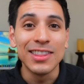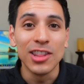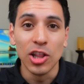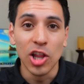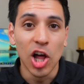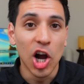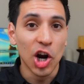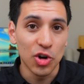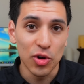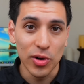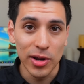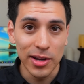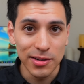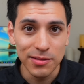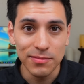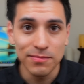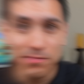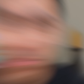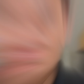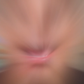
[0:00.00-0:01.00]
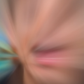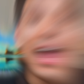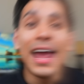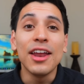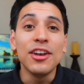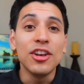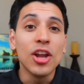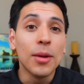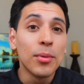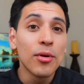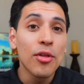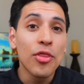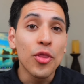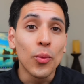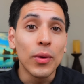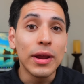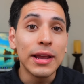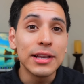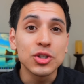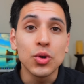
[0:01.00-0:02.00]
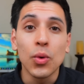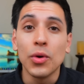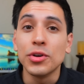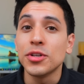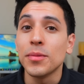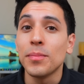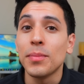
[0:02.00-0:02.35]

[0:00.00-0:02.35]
the long run? And number 3 is going to